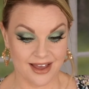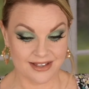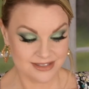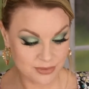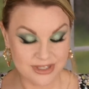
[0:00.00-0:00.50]

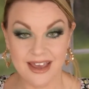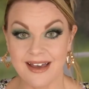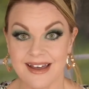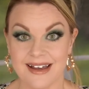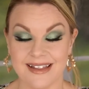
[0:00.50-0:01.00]
So
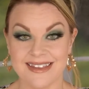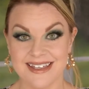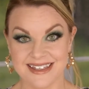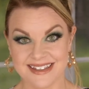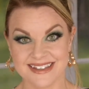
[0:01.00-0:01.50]
yeah.
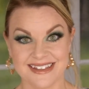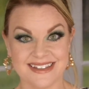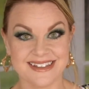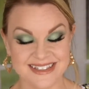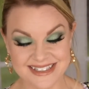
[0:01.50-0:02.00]

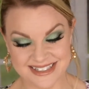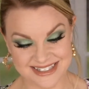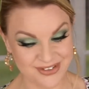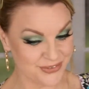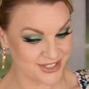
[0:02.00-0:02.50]
This
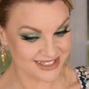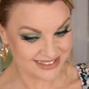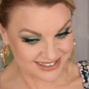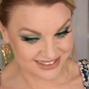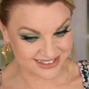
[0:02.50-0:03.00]
is the first
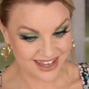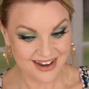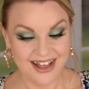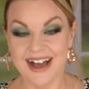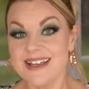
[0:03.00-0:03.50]
look.
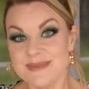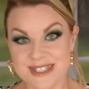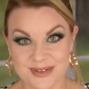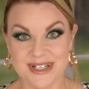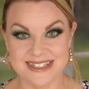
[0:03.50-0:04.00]
I am
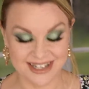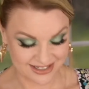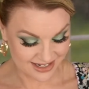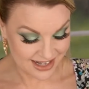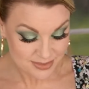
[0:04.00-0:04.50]
so
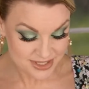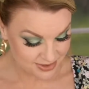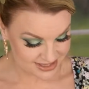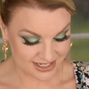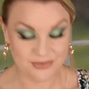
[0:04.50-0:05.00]
excited. I'm so
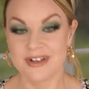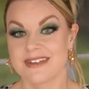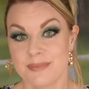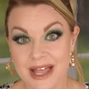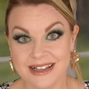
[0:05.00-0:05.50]
excited for
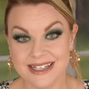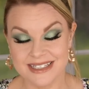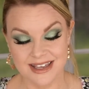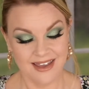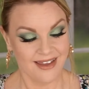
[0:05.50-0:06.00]
this
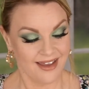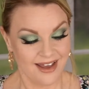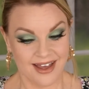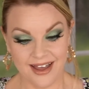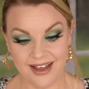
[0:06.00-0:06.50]
palette.
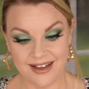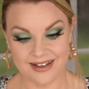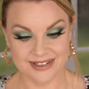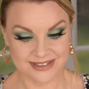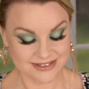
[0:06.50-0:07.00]

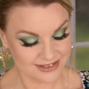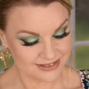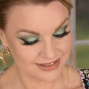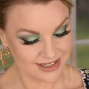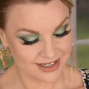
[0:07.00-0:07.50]

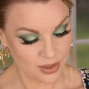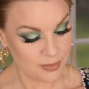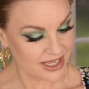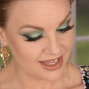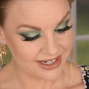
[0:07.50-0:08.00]
Oh
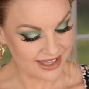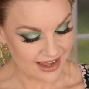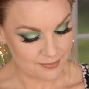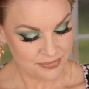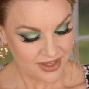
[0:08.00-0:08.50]
my god,
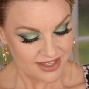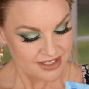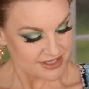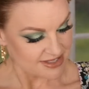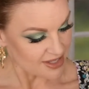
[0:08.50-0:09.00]
yeah.
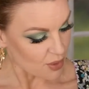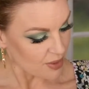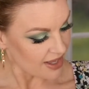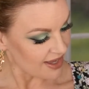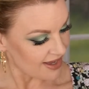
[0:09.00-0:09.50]

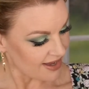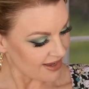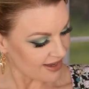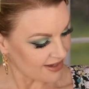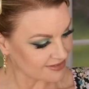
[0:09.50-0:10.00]
So,
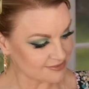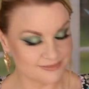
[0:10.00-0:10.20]
as